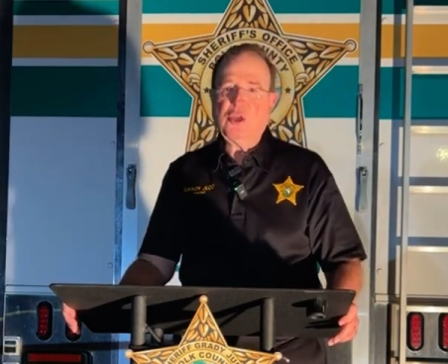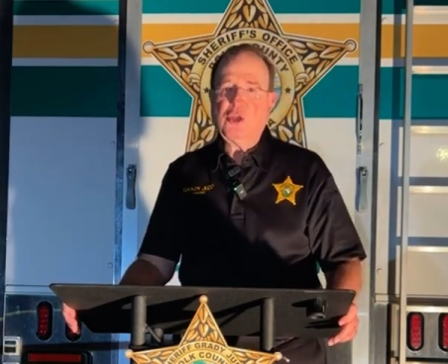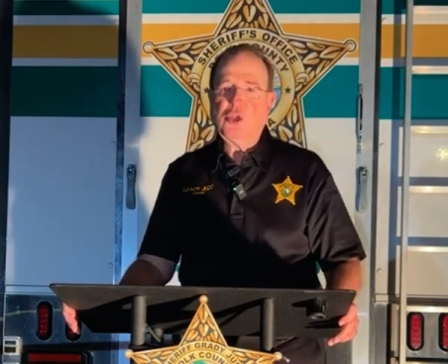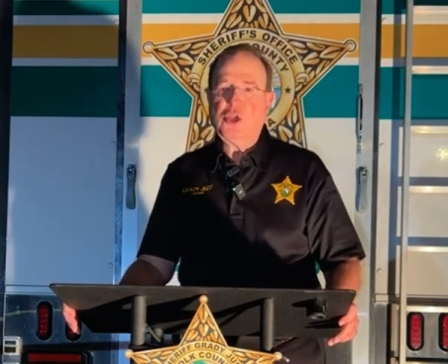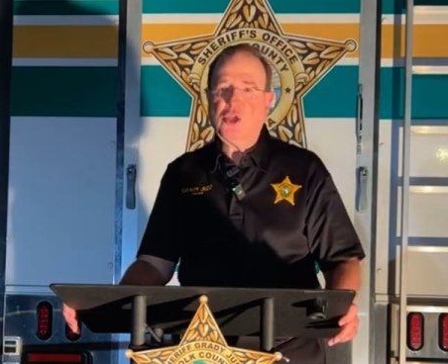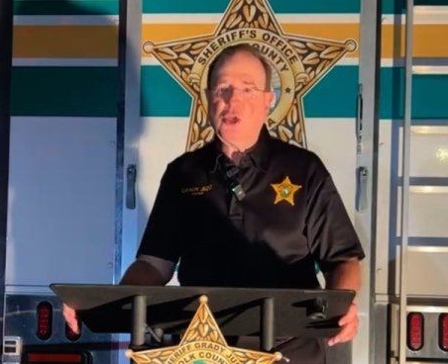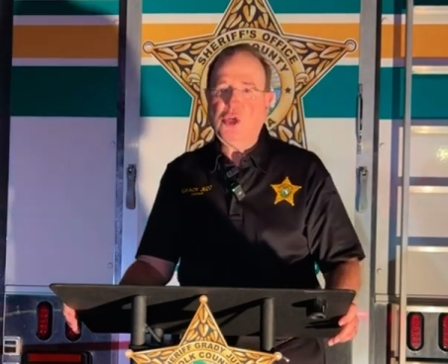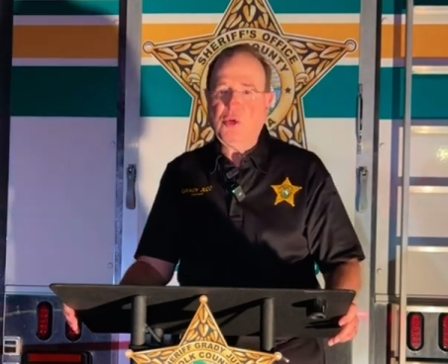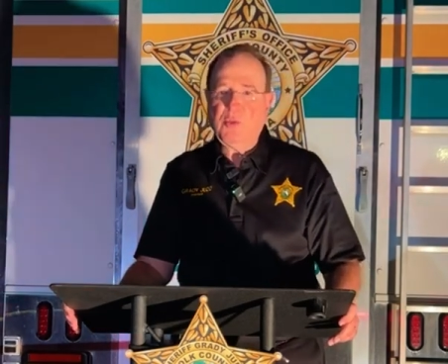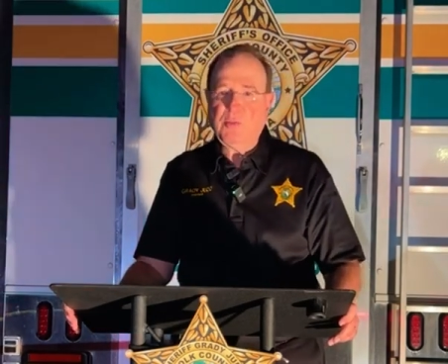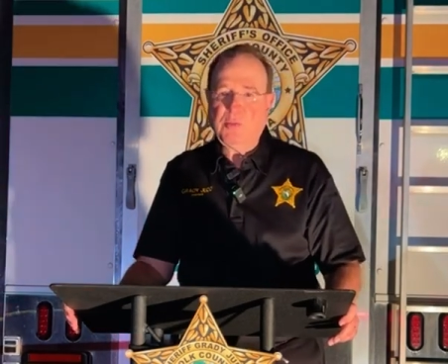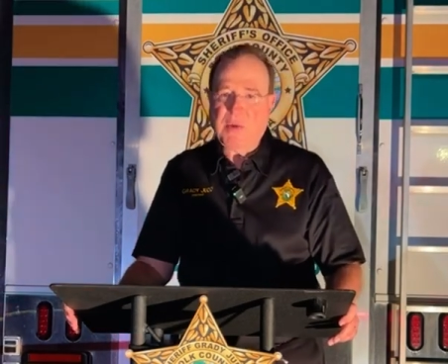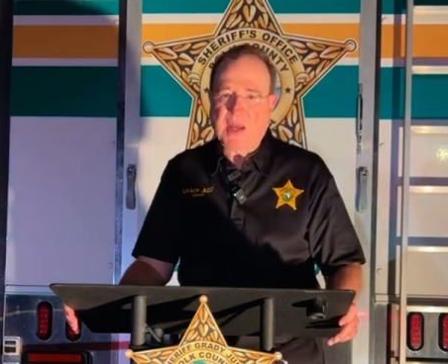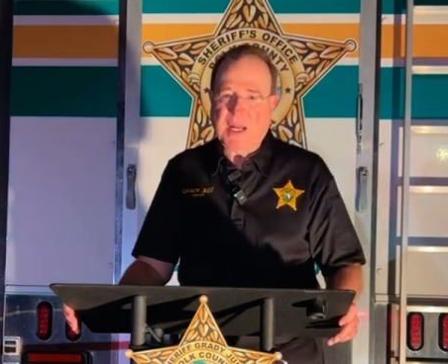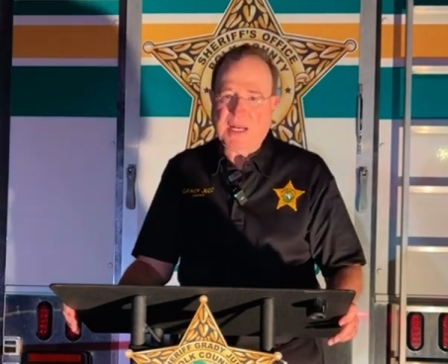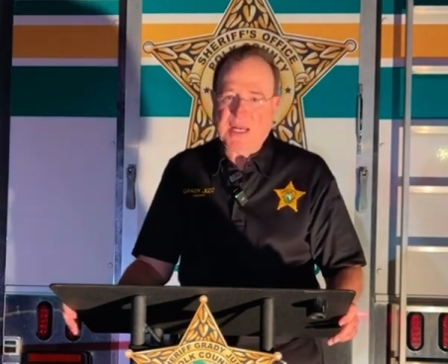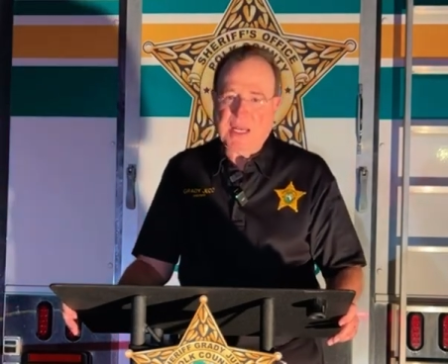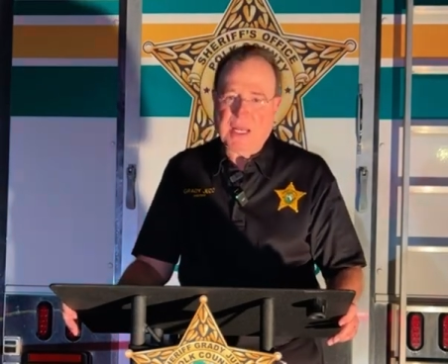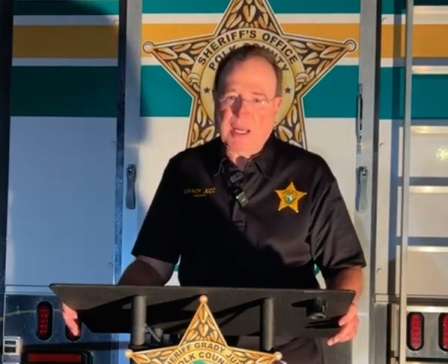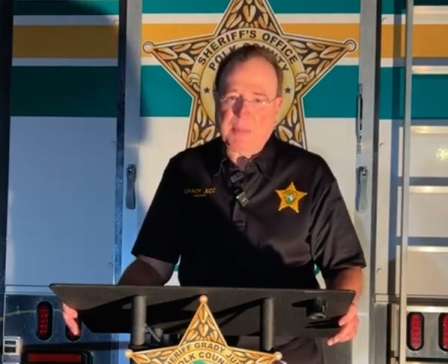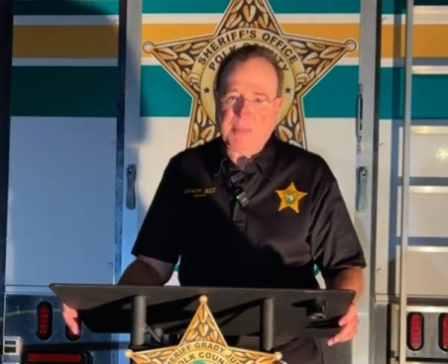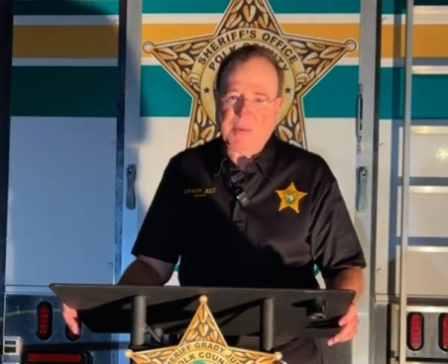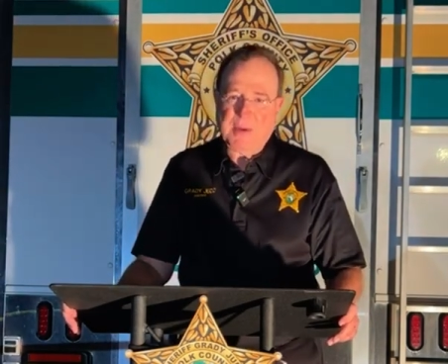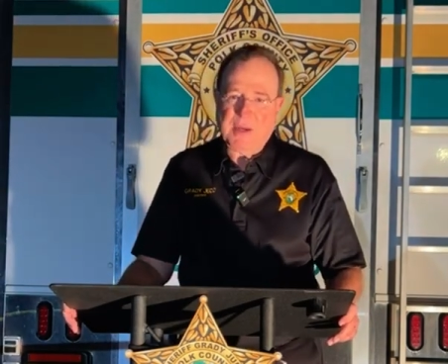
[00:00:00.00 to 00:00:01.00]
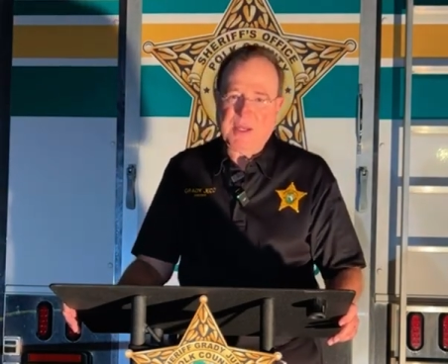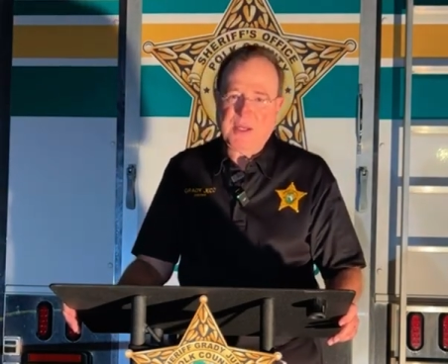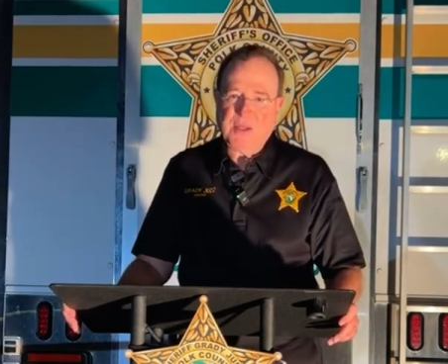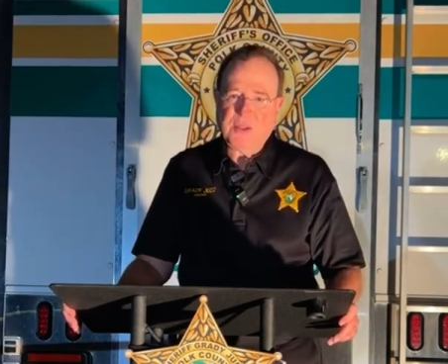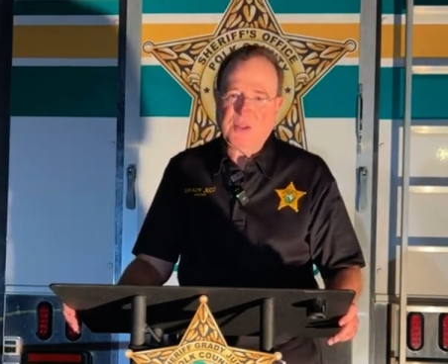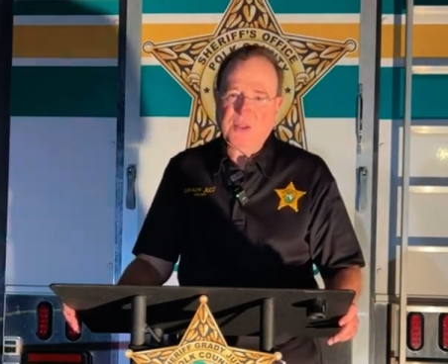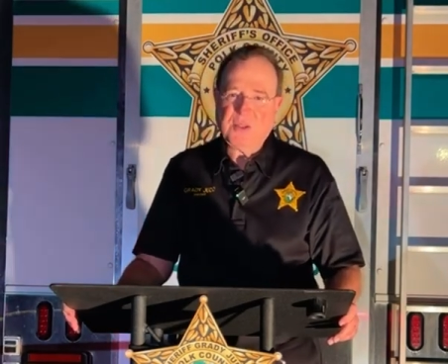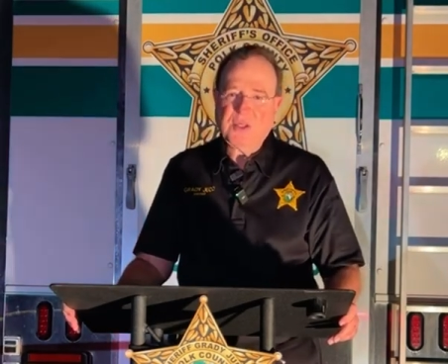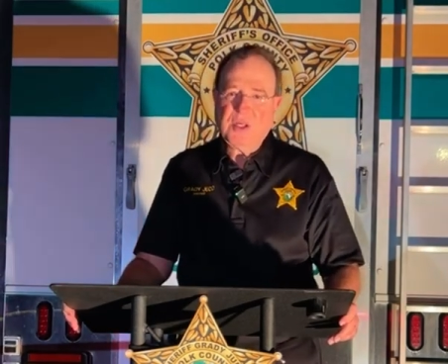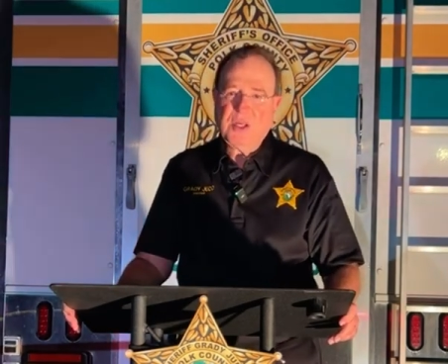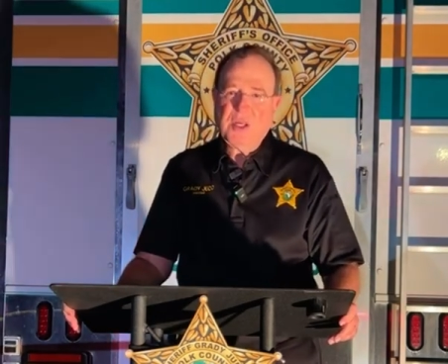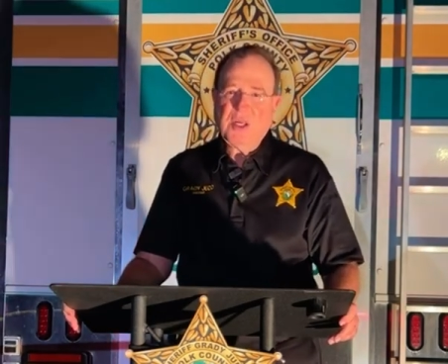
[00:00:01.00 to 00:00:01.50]
to shoot my
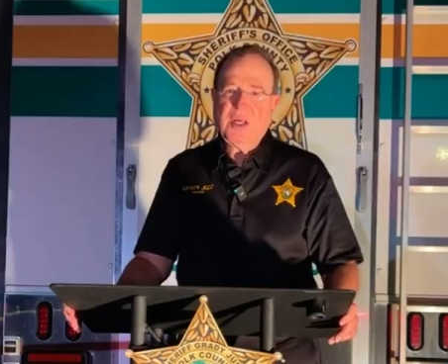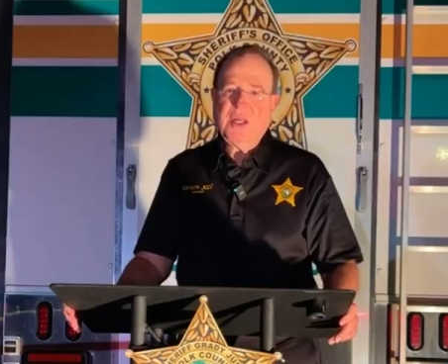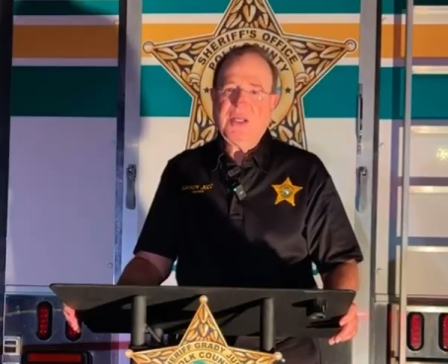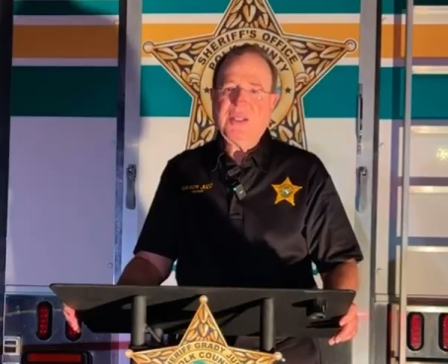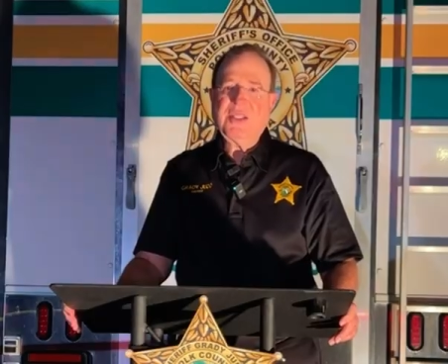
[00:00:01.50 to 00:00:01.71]
deputies,